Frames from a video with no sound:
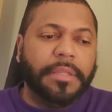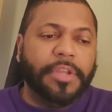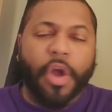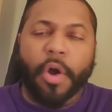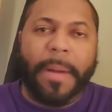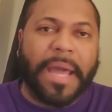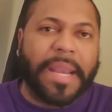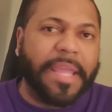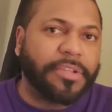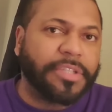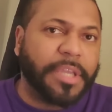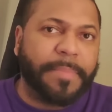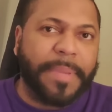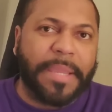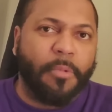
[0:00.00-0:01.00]
nobody else
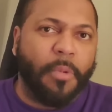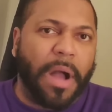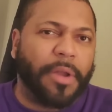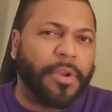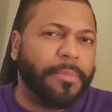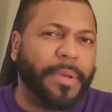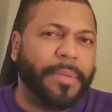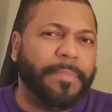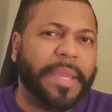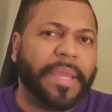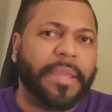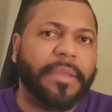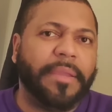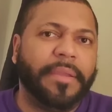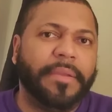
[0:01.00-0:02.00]
can beat Wilder but
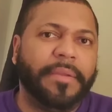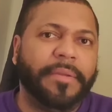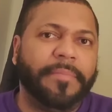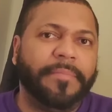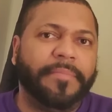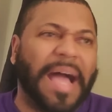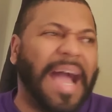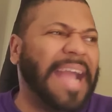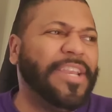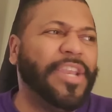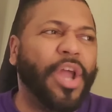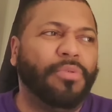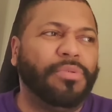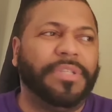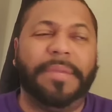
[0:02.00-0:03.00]
me. I
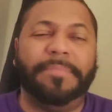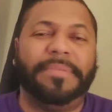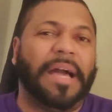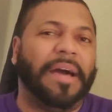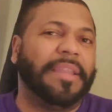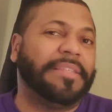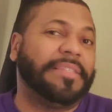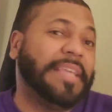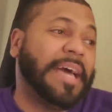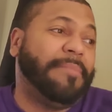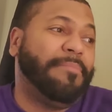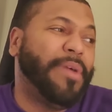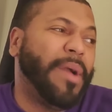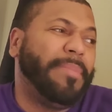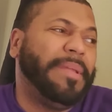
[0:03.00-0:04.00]
know deep down
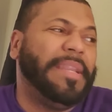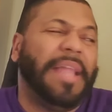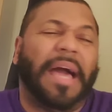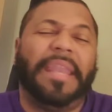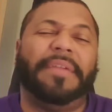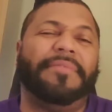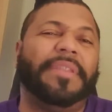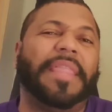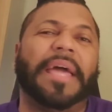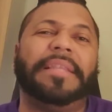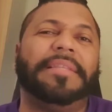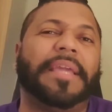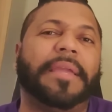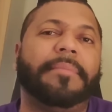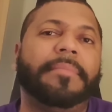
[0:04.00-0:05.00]
inside, probably not even
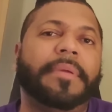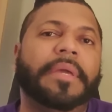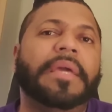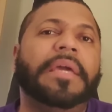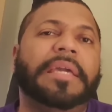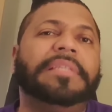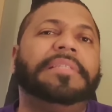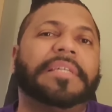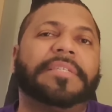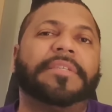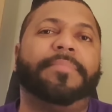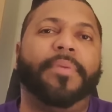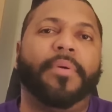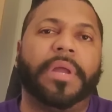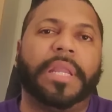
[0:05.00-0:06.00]
that deep, he's
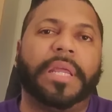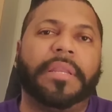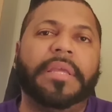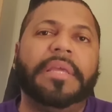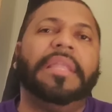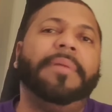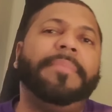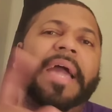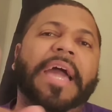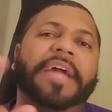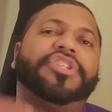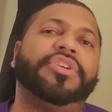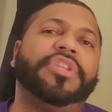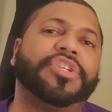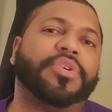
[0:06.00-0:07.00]
disappointed. Let me
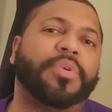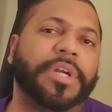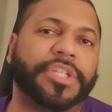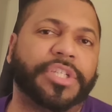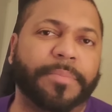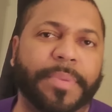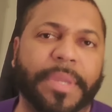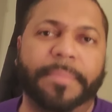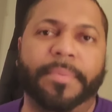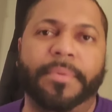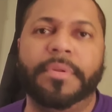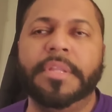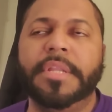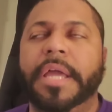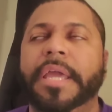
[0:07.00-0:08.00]
ask you this question,
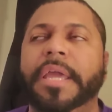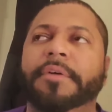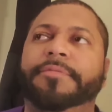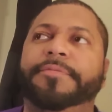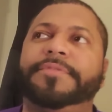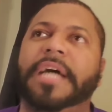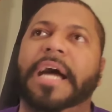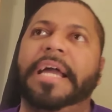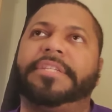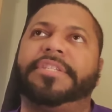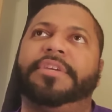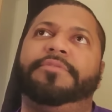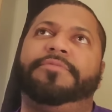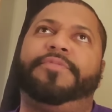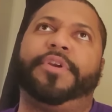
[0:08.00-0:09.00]
people. If
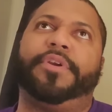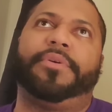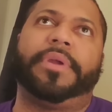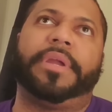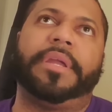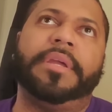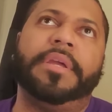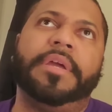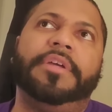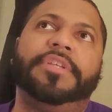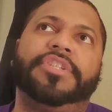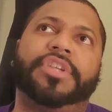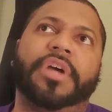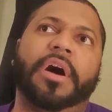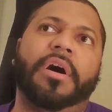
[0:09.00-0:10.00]
Tyson Fury
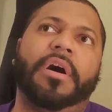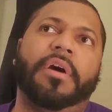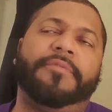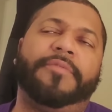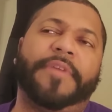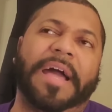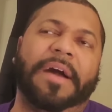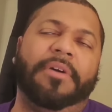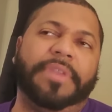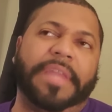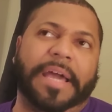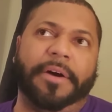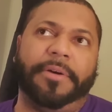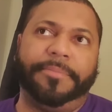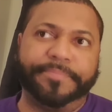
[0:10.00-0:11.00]
found
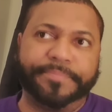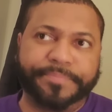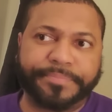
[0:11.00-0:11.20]
out